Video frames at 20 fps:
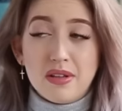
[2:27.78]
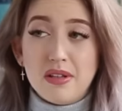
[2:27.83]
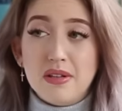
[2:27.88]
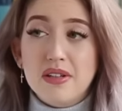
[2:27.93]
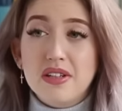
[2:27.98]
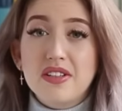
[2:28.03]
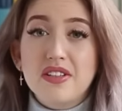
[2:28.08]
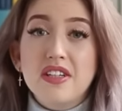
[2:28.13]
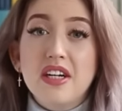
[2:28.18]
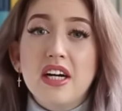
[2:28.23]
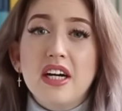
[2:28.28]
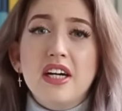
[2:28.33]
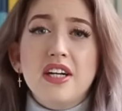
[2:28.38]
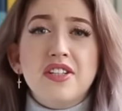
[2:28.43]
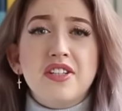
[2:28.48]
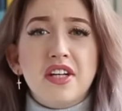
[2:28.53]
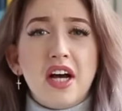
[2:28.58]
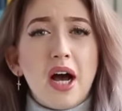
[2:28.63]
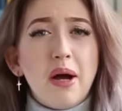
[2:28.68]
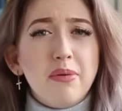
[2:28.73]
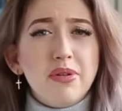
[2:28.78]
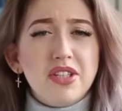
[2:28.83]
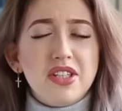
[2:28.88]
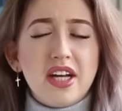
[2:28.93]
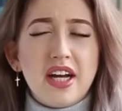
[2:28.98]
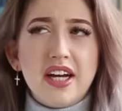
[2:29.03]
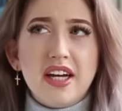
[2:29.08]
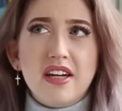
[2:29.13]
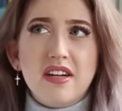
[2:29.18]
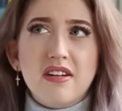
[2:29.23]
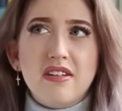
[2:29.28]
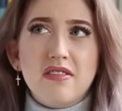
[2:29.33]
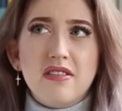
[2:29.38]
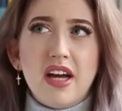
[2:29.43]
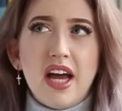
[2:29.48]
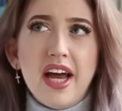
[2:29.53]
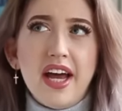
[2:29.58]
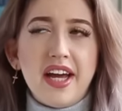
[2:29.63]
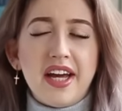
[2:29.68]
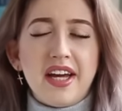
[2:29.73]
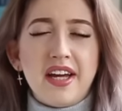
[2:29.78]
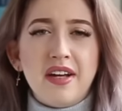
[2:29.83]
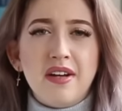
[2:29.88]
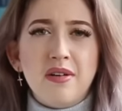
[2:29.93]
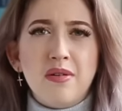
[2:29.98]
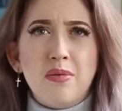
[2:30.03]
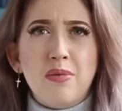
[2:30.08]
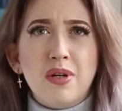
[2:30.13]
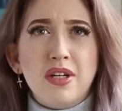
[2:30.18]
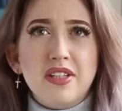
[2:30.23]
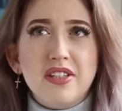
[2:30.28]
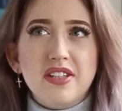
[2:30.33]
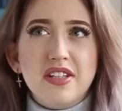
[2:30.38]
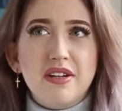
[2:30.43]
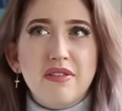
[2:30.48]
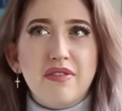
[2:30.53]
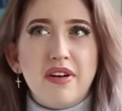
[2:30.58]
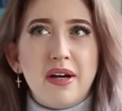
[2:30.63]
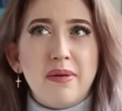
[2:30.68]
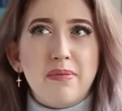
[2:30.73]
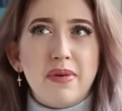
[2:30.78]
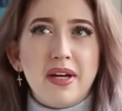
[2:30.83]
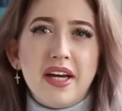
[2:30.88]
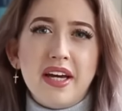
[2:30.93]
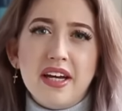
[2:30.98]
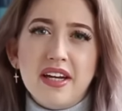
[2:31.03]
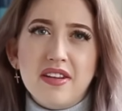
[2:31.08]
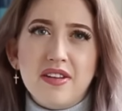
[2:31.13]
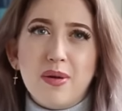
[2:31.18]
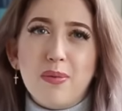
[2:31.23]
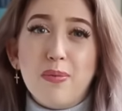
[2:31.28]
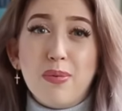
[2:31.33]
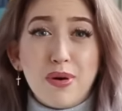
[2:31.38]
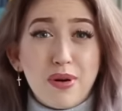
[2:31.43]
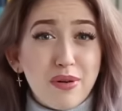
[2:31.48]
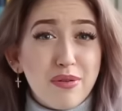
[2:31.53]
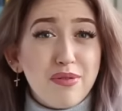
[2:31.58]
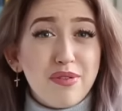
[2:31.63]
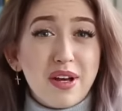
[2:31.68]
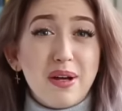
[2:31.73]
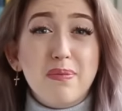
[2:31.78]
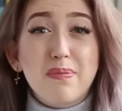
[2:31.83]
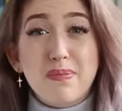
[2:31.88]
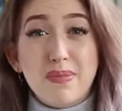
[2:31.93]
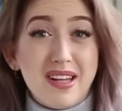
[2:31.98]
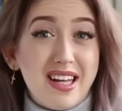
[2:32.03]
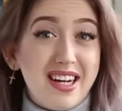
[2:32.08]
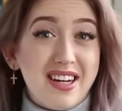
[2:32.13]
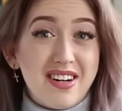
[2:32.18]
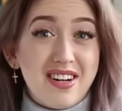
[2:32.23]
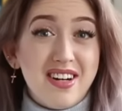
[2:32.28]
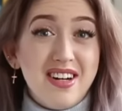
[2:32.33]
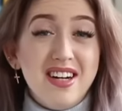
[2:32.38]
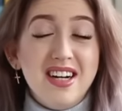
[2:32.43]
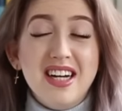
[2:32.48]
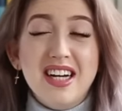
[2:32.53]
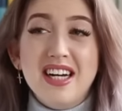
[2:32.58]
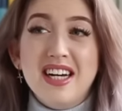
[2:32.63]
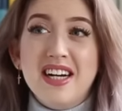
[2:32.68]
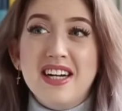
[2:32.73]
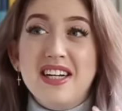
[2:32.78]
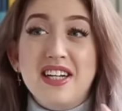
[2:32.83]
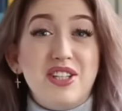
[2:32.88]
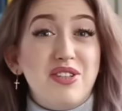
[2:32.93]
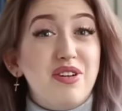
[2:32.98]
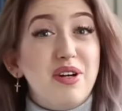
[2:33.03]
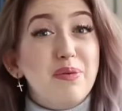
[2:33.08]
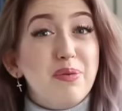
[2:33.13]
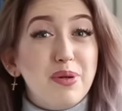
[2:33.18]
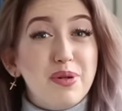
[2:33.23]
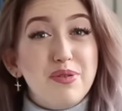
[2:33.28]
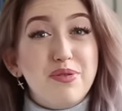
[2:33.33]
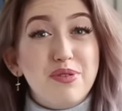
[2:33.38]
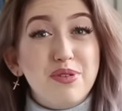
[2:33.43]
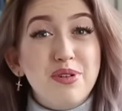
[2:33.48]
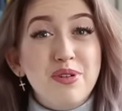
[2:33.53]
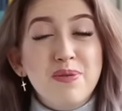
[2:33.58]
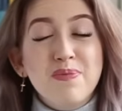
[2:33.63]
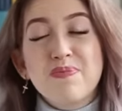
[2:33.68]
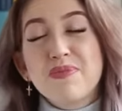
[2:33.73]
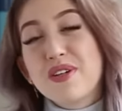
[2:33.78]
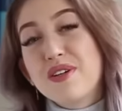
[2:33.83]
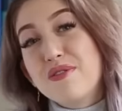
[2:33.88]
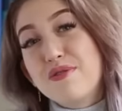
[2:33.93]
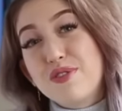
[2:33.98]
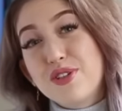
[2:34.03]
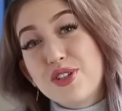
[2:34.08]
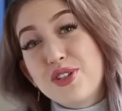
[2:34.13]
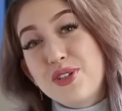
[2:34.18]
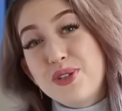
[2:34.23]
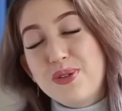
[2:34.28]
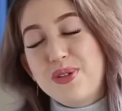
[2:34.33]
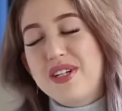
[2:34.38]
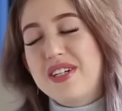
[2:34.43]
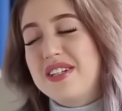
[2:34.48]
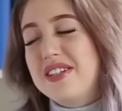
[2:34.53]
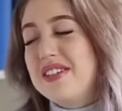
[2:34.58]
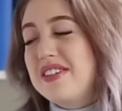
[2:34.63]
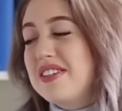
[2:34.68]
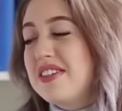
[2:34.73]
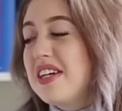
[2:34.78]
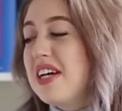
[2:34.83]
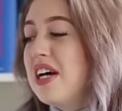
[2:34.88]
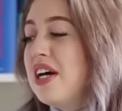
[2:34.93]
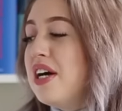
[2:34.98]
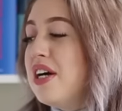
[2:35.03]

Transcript: it looked. So I was like, hey, what if I make the perfect planner that's very beautiful for students?